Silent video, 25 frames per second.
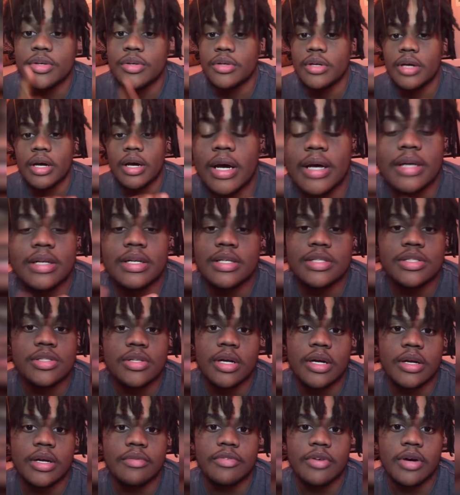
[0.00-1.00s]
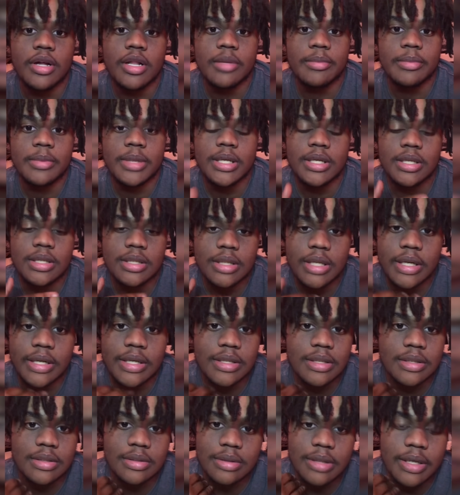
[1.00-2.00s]
I need you to unfollow me,
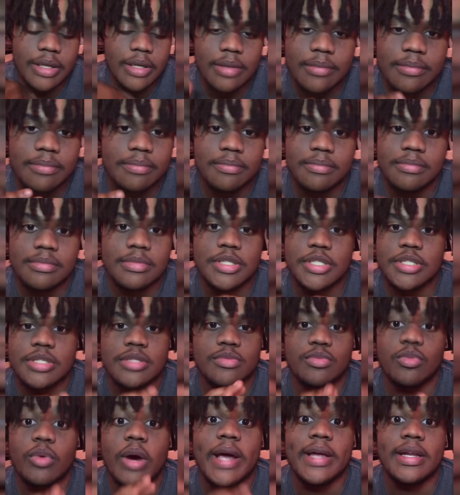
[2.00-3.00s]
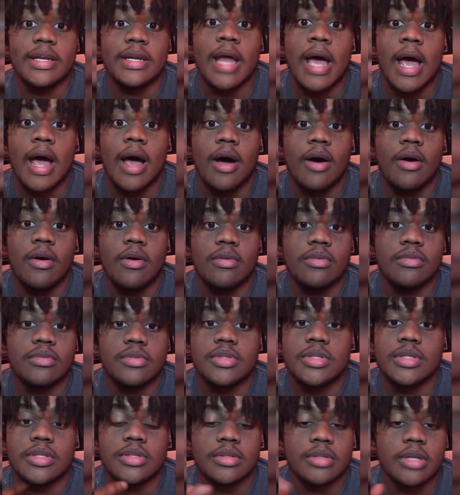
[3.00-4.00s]
like just right now,
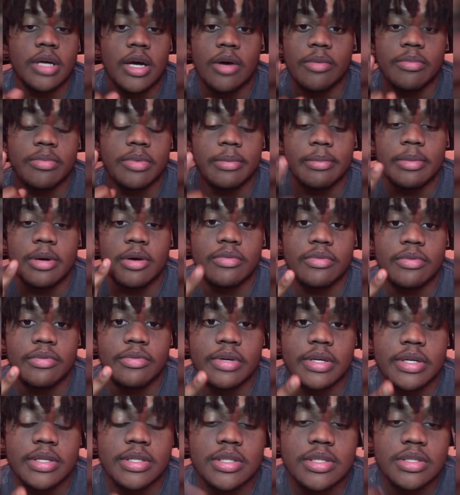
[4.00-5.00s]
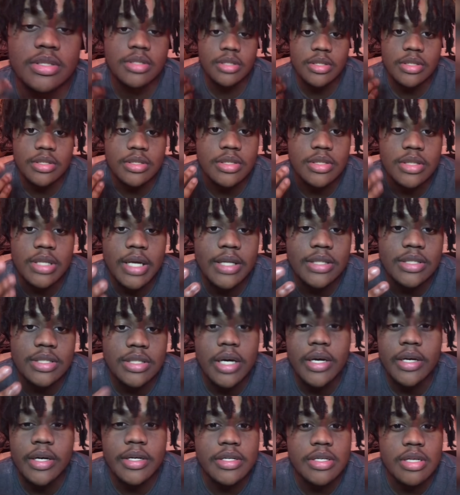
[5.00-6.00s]
to help the both of us, because that's
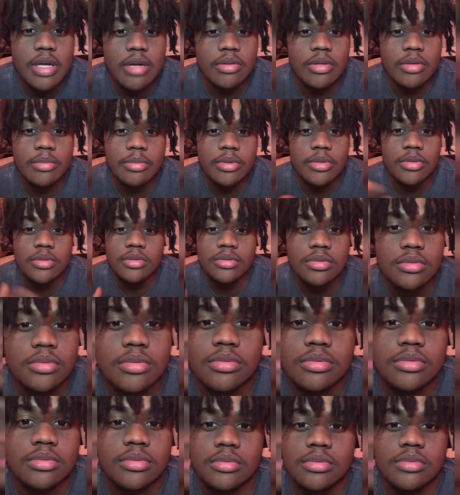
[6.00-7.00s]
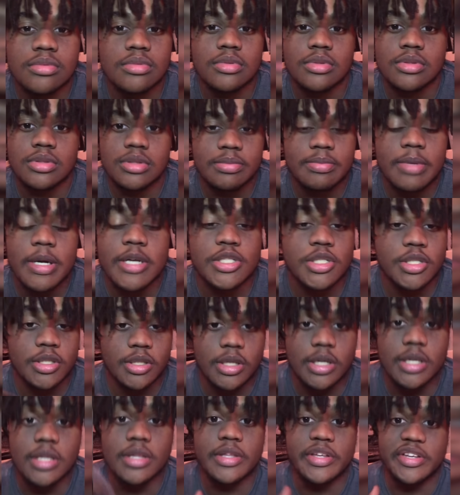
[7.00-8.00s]
unacceptable,
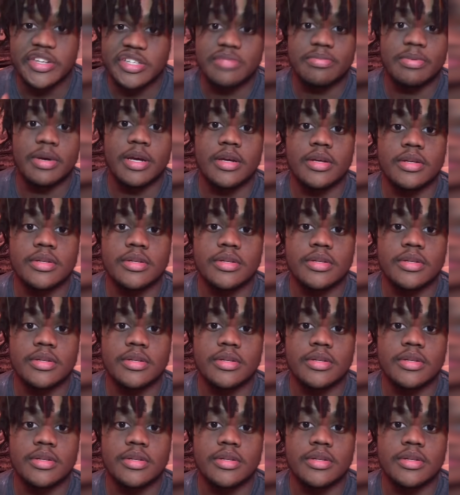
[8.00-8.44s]
especially in this space.